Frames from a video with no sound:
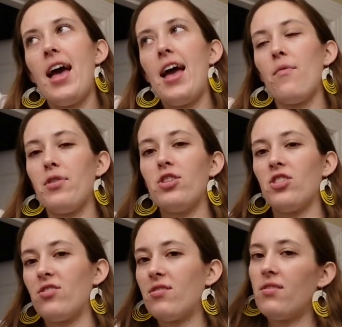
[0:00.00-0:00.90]
And we
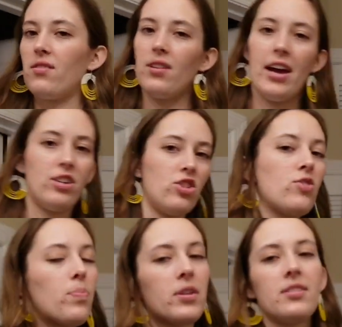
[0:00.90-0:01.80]
just, I just
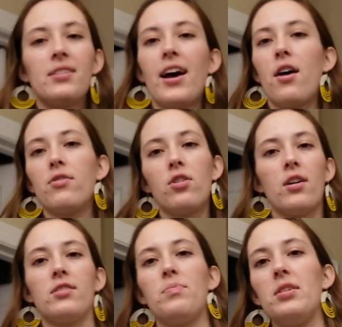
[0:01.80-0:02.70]
sprinted down,
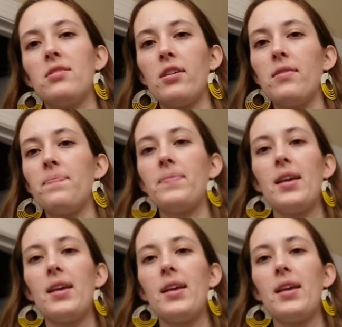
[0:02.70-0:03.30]
got us pizza.